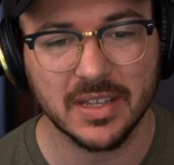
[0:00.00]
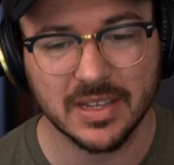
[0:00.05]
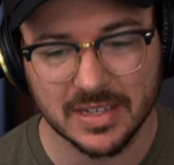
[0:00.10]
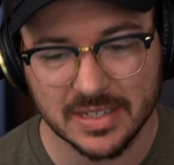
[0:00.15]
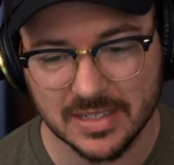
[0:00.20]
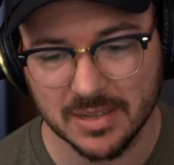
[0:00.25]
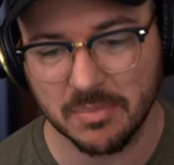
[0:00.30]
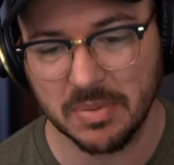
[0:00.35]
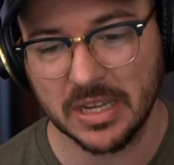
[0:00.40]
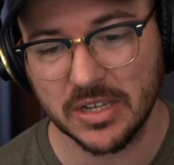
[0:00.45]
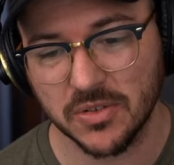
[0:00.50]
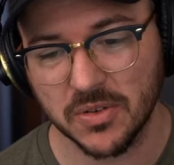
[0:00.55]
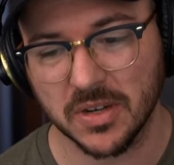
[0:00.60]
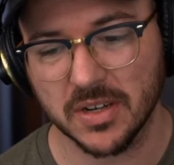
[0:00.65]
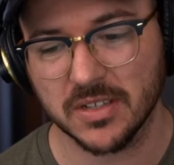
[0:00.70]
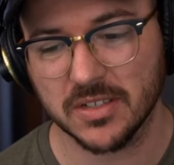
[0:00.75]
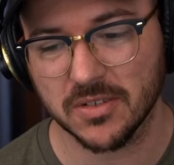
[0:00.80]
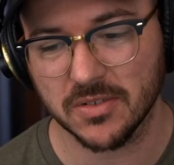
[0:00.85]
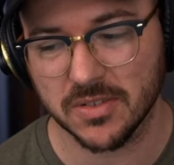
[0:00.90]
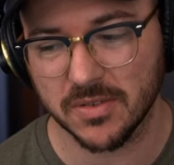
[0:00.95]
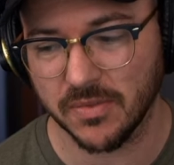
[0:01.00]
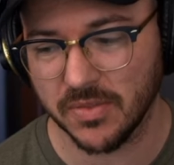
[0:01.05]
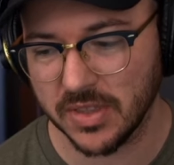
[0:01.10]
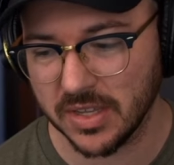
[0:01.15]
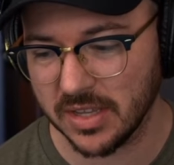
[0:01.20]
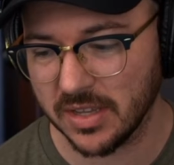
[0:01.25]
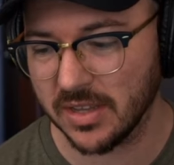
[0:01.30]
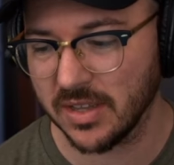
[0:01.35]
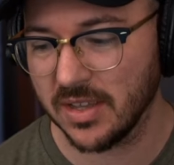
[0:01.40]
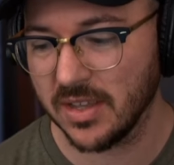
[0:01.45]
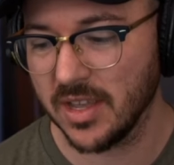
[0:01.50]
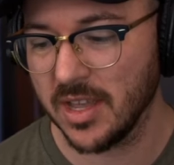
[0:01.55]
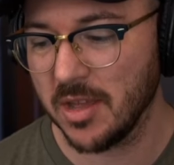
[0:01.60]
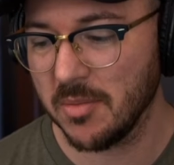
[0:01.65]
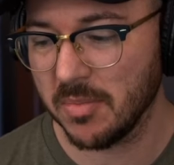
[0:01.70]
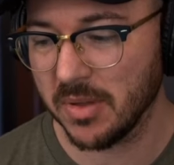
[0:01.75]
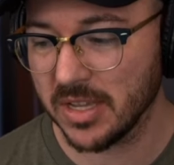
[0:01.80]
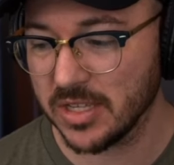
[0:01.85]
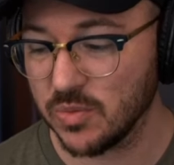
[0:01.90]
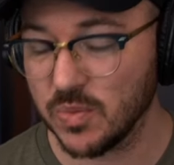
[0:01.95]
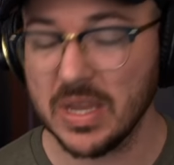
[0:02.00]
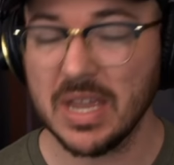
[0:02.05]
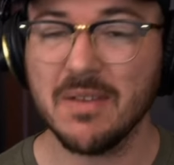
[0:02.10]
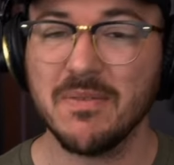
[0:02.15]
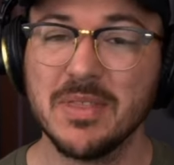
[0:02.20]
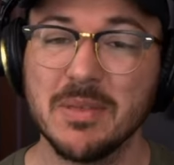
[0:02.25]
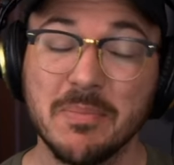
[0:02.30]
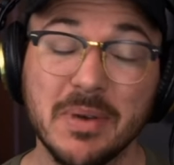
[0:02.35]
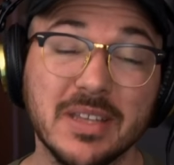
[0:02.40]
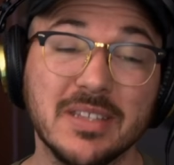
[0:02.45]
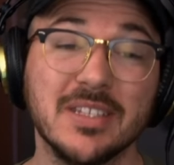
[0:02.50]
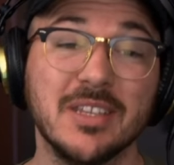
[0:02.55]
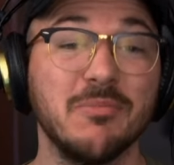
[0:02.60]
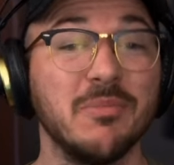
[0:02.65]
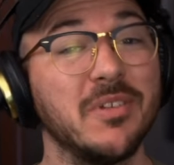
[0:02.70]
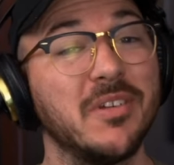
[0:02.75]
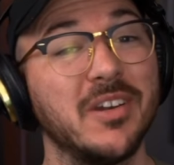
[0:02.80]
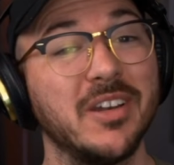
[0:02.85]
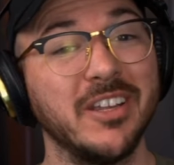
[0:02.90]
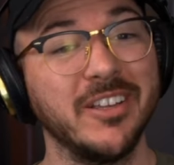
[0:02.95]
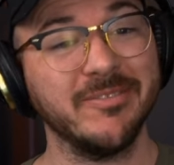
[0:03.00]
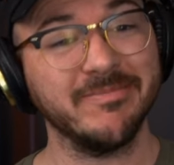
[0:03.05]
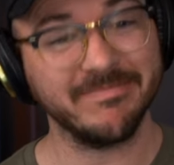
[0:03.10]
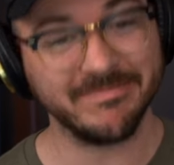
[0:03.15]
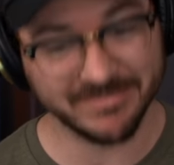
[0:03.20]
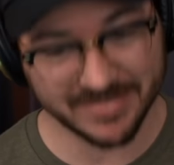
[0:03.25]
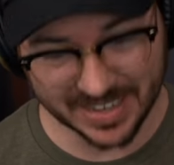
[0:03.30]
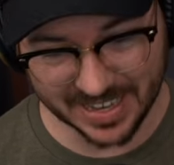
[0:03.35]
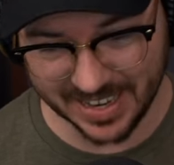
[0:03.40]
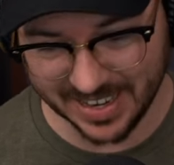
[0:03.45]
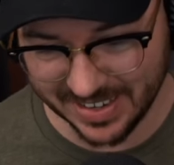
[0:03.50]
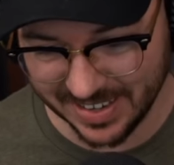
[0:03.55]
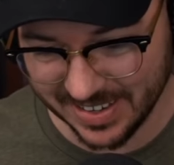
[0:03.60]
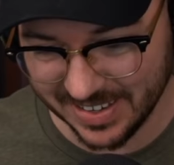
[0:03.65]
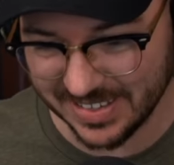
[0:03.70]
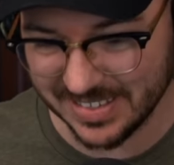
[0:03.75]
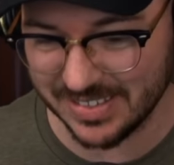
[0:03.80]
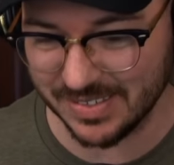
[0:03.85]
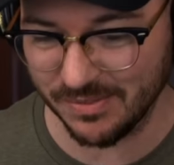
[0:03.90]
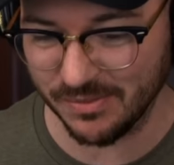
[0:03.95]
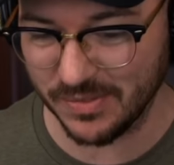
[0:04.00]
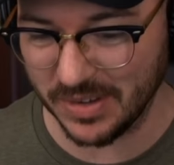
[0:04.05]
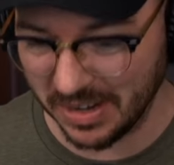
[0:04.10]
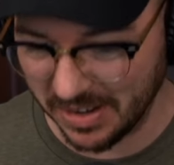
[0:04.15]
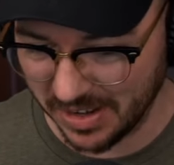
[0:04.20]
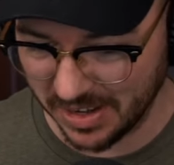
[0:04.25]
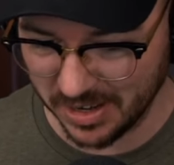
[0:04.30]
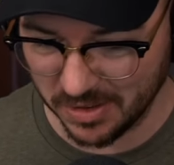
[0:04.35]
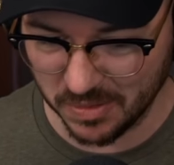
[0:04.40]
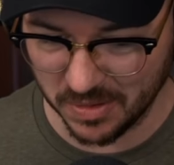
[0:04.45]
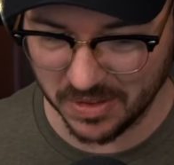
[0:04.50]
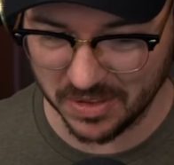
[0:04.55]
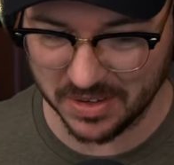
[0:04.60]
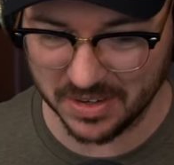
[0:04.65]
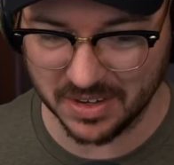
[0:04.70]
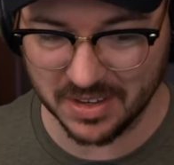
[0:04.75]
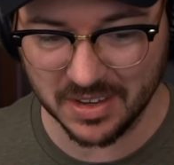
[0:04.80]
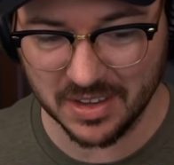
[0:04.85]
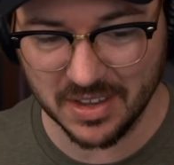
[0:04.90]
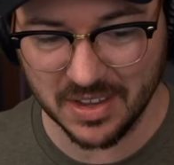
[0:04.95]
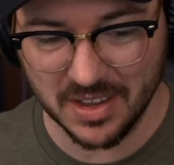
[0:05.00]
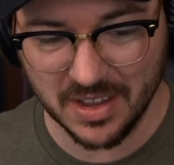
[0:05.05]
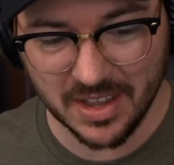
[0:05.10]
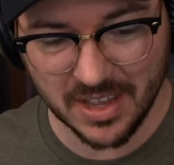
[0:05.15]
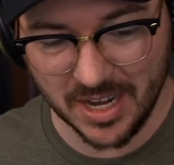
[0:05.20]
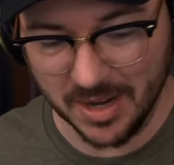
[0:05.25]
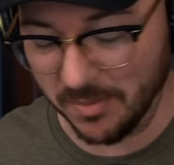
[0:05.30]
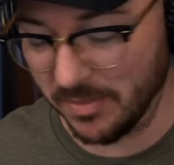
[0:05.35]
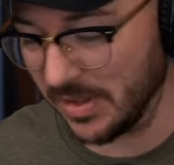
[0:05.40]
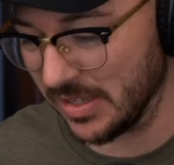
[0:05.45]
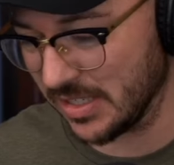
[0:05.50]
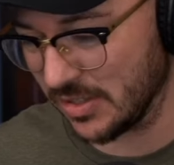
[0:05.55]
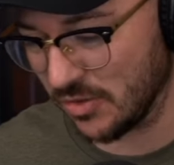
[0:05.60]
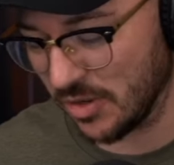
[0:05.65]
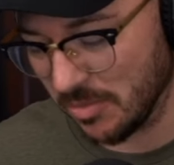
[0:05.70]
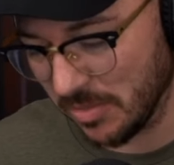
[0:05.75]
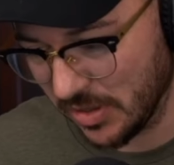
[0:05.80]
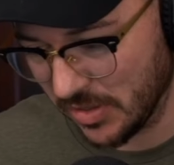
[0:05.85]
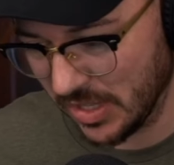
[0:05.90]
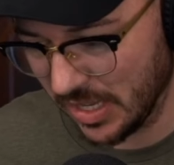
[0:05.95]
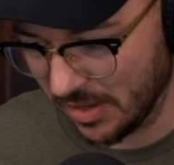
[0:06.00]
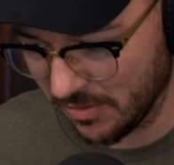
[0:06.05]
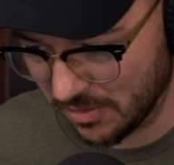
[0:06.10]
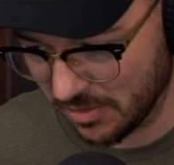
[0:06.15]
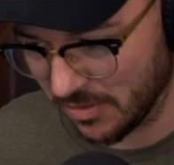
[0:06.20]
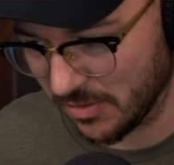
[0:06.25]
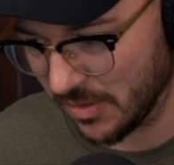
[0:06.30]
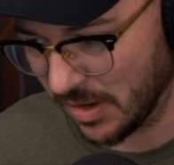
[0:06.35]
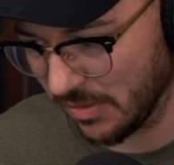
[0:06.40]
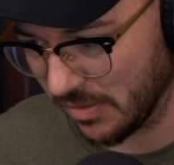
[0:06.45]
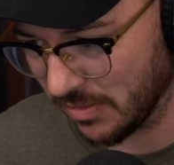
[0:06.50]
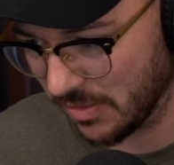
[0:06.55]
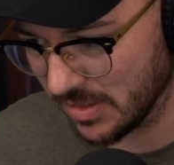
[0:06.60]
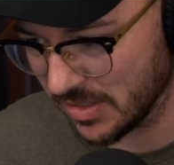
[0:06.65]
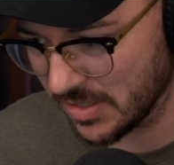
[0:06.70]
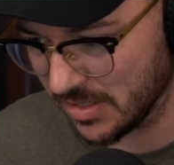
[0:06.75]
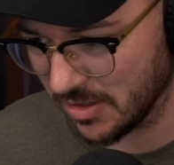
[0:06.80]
It is a Patreon exclusive thing because we have the best community and it's very high quality, and I'm extremely thankful for everyone.